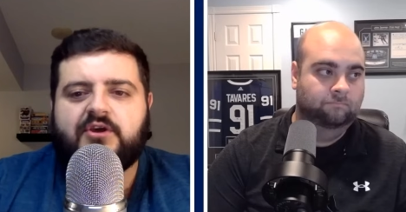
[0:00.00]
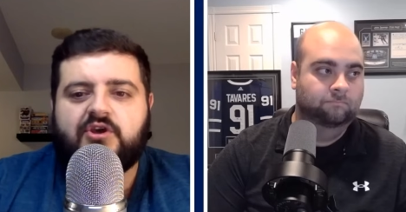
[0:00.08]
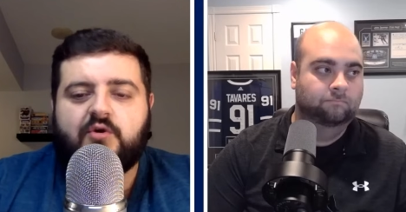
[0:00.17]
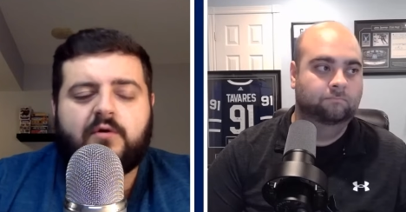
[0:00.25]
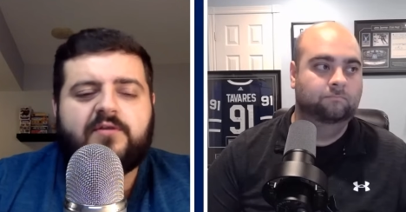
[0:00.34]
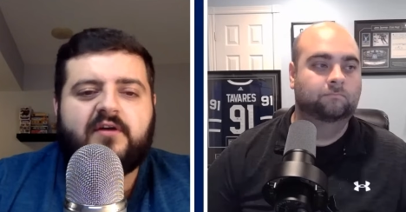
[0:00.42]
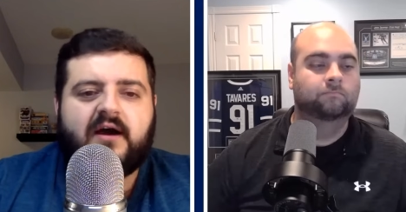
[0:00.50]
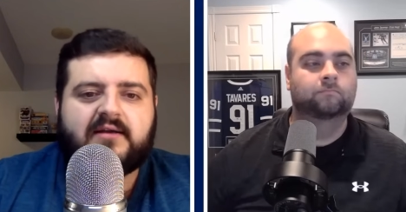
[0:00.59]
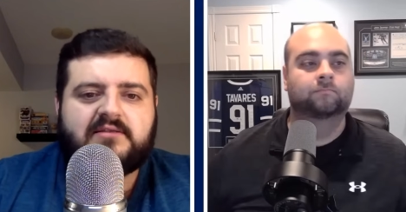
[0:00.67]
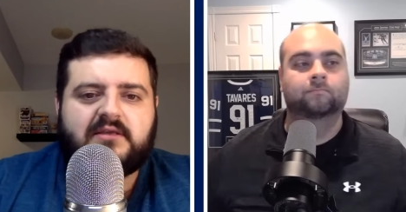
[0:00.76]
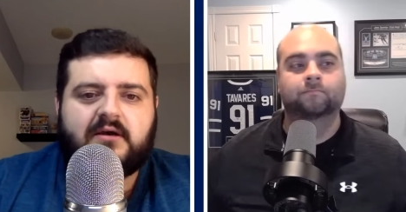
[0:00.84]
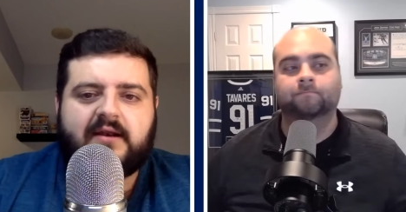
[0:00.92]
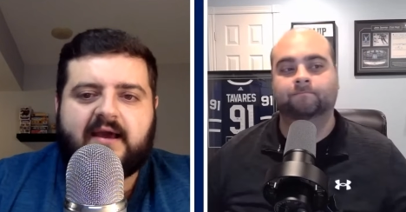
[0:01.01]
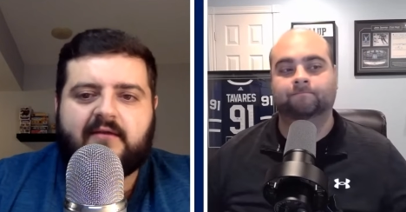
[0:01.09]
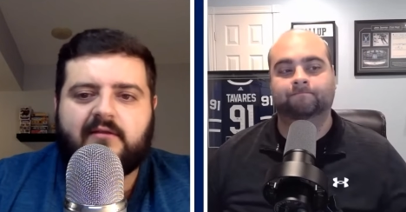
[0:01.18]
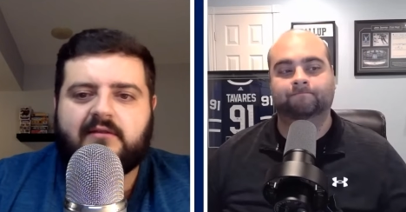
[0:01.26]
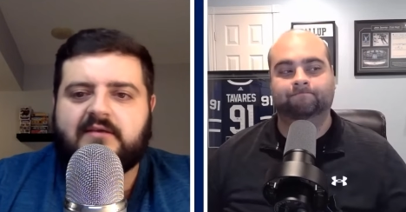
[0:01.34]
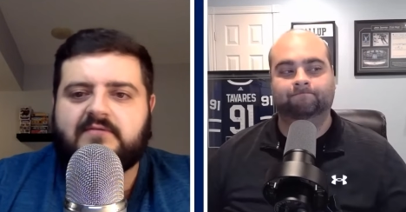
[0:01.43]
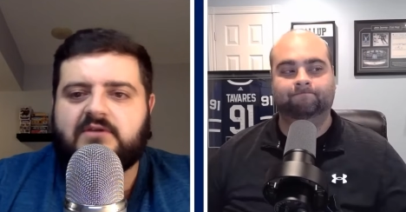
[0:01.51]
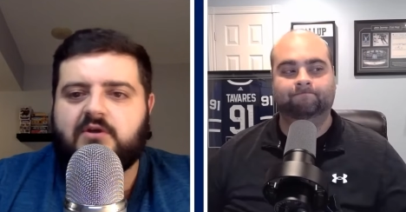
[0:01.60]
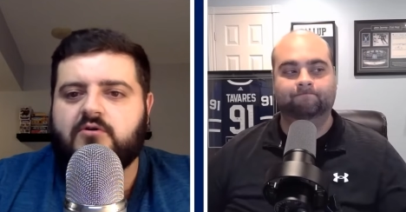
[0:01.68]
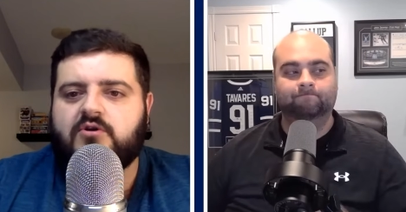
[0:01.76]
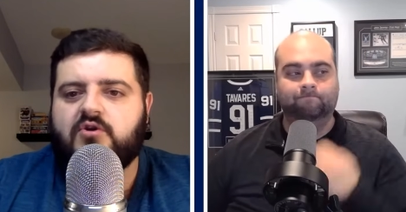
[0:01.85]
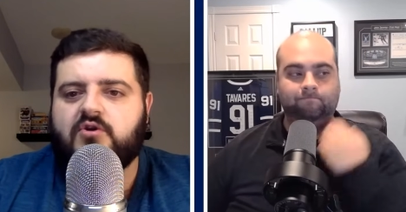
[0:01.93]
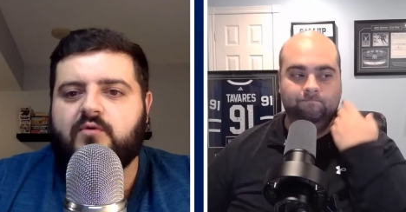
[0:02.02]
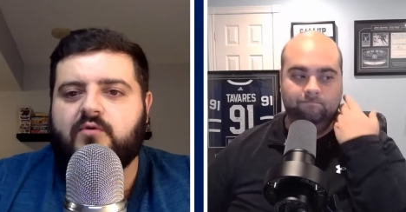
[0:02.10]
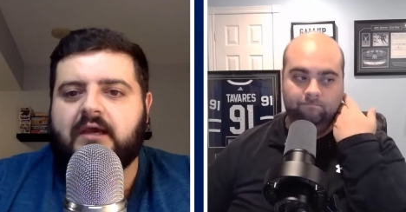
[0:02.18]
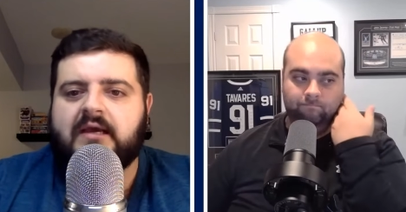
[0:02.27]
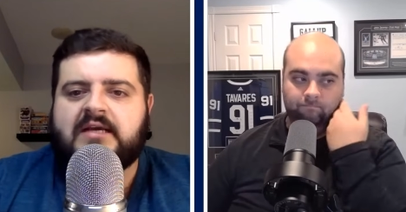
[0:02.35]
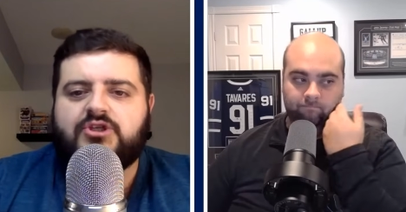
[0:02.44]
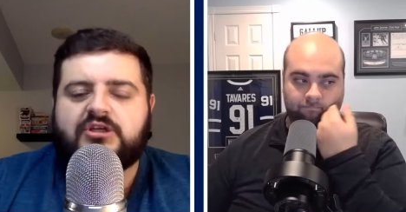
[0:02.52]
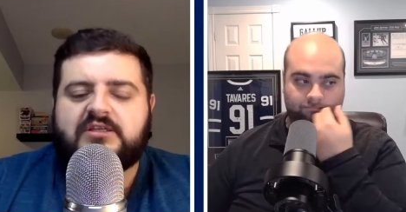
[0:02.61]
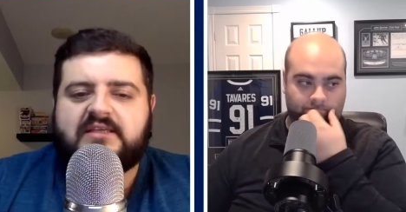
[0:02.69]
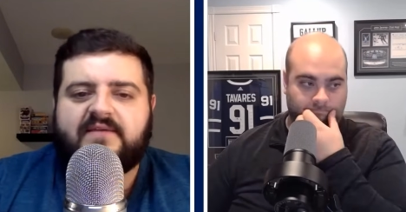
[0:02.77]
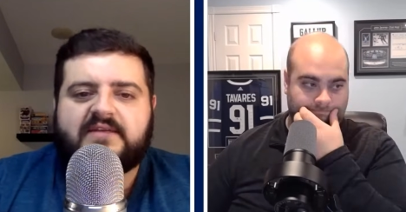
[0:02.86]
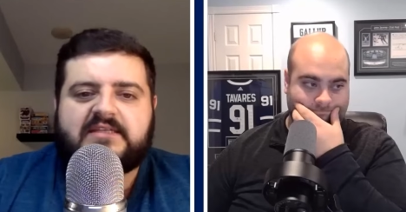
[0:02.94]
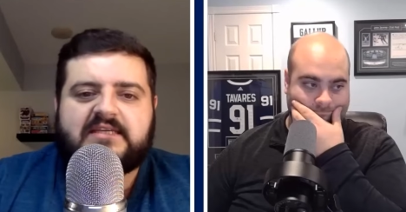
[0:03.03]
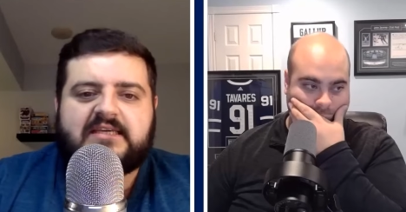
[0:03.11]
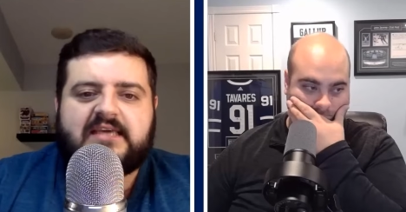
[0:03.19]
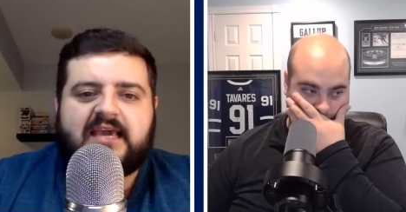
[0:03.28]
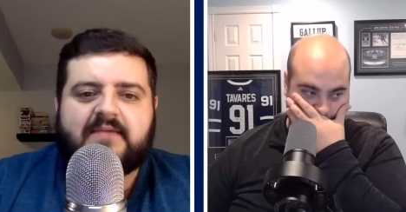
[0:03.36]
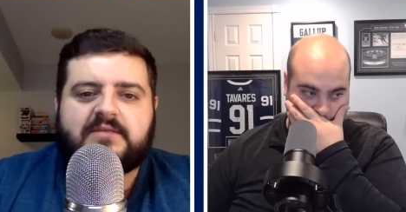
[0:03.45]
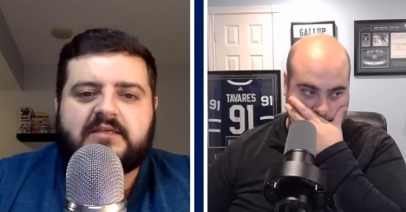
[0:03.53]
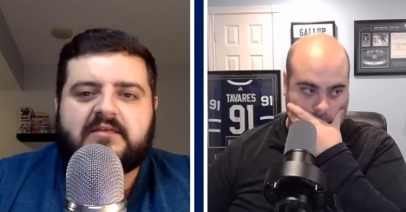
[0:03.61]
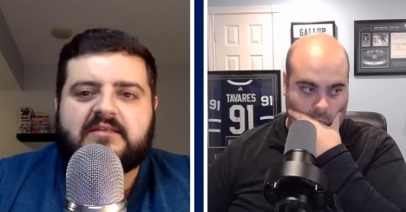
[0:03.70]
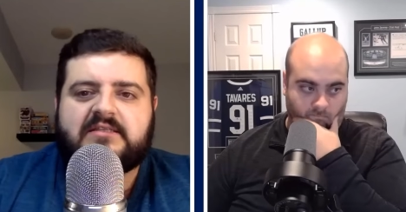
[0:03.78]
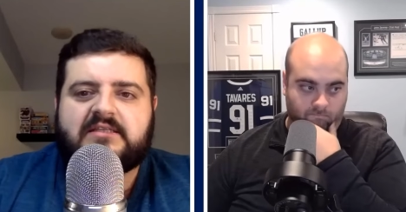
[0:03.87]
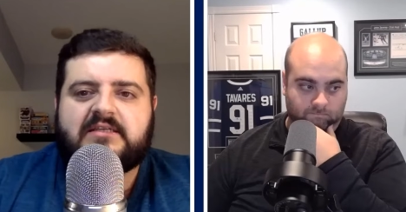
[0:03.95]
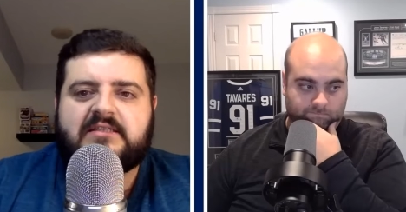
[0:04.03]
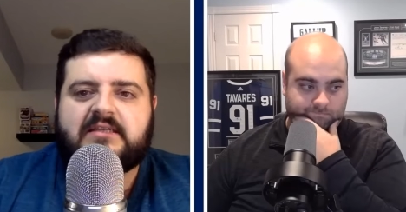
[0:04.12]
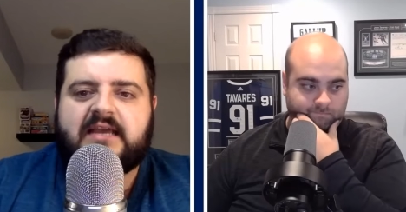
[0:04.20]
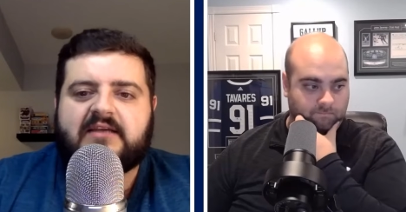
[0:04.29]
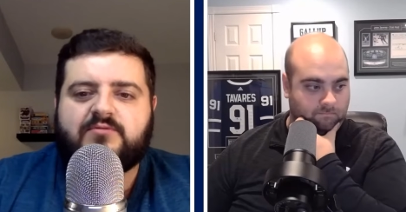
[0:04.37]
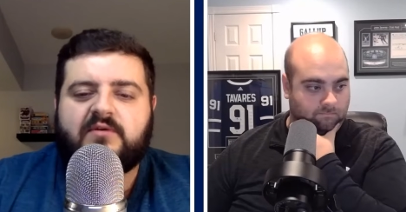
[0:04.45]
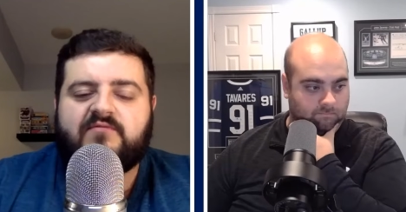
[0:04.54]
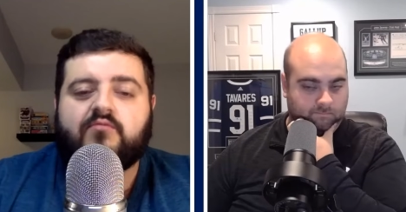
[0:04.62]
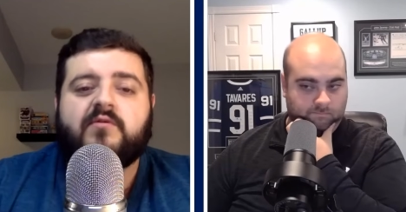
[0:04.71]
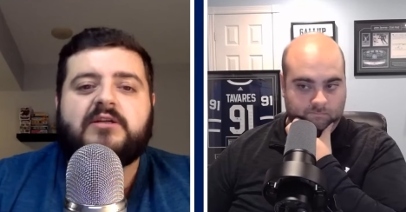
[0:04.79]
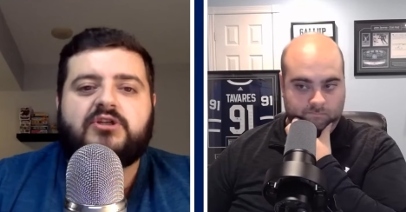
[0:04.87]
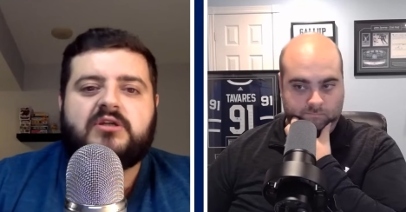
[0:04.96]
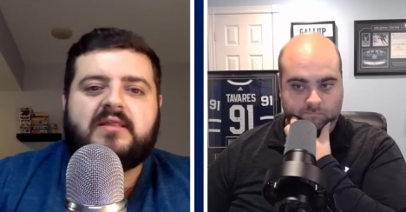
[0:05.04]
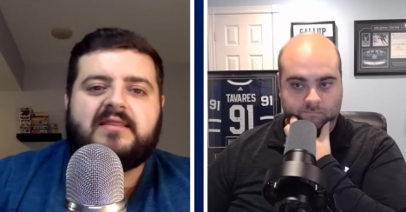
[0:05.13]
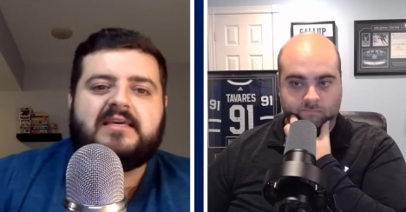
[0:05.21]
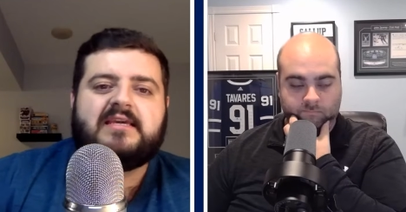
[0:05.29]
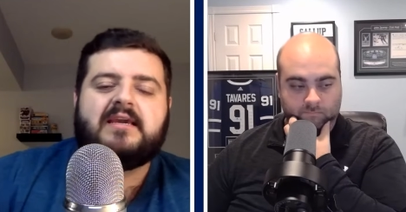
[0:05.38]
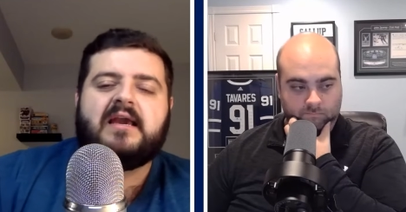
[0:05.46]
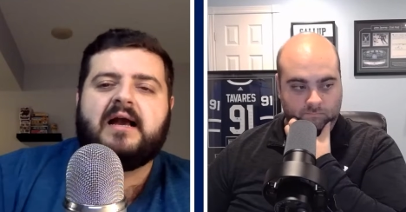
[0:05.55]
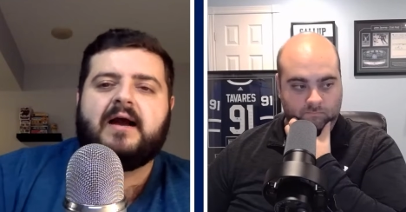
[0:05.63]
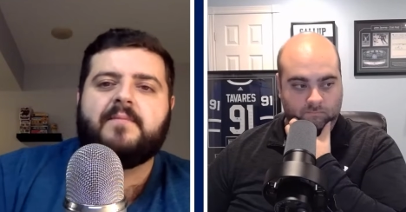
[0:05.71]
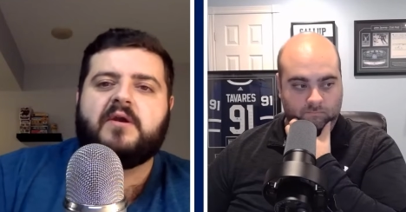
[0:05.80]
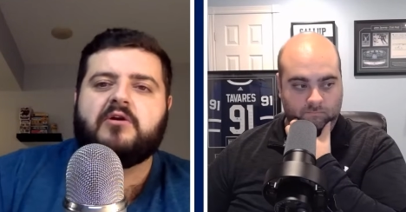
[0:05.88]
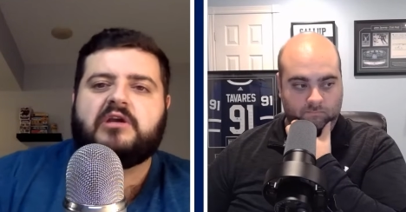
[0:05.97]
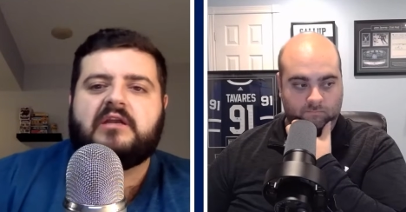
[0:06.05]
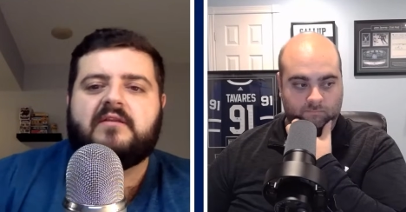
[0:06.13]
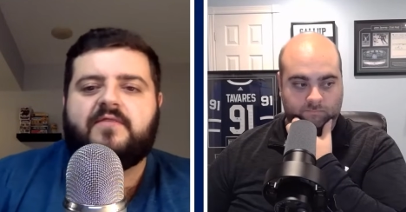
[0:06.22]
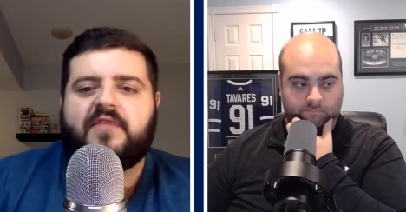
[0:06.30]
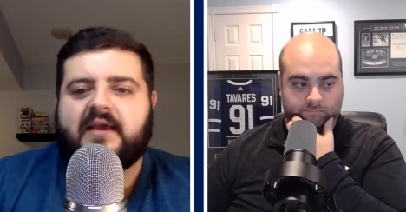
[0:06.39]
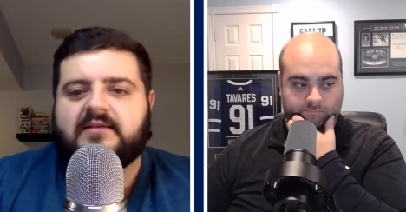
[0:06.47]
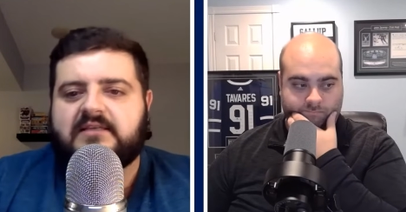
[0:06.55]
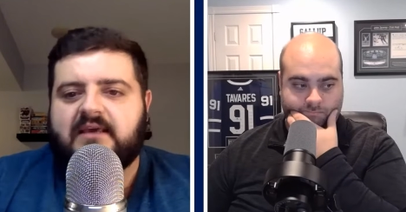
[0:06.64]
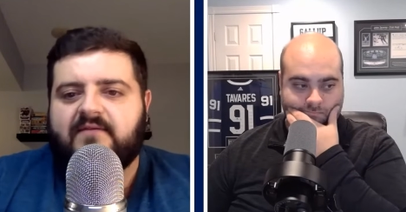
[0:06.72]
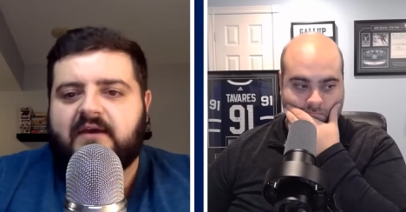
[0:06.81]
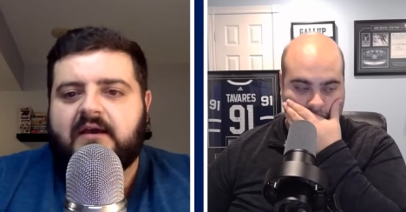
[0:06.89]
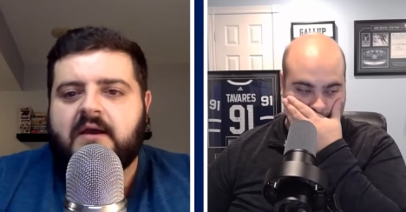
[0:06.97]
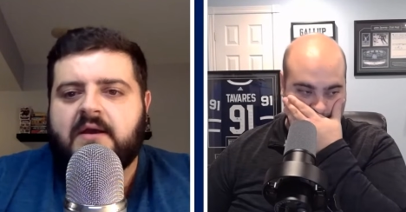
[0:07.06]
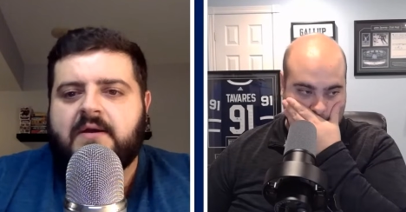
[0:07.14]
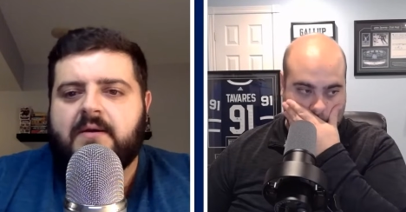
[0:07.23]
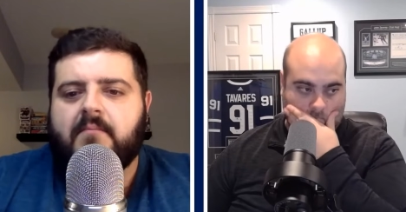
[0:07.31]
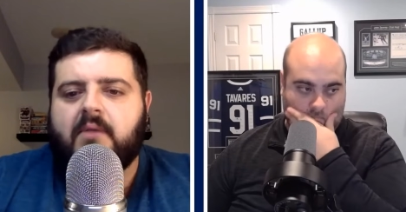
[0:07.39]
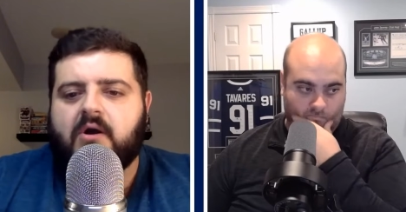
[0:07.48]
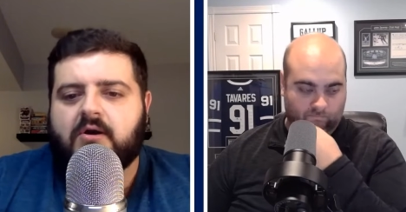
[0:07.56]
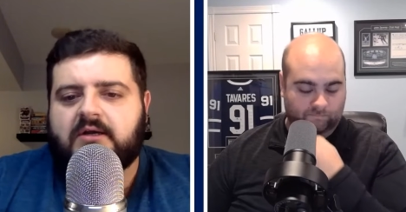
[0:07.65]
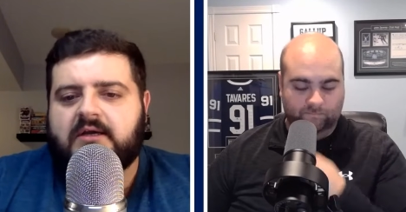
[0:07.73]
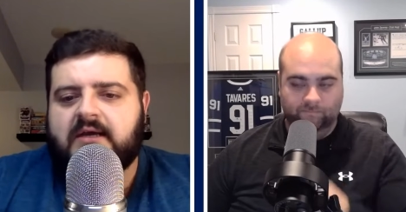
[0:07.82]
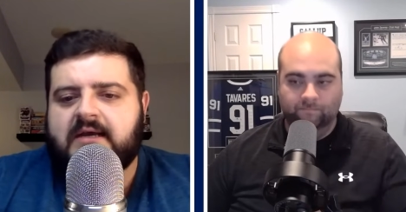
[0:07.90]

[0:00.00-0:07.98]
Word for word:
Speaker 1: your thoughts on how the Leafs are doing just 17 games into the season as we've reached the American Thanksgiving mark.